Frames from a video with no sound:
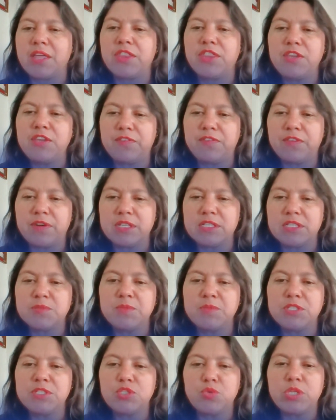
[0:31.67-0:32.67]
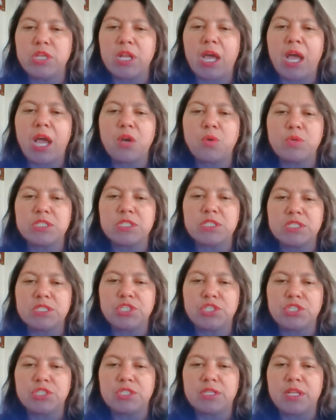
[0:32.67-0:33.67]
difference between
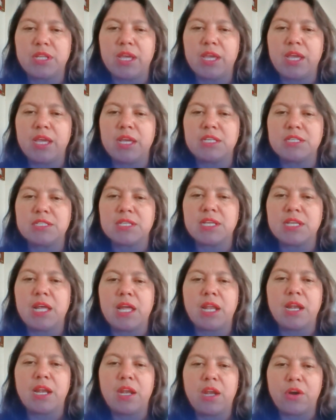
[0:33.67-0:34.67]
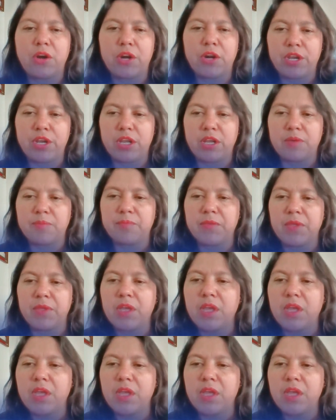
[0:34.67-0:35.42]
acquisition and learning.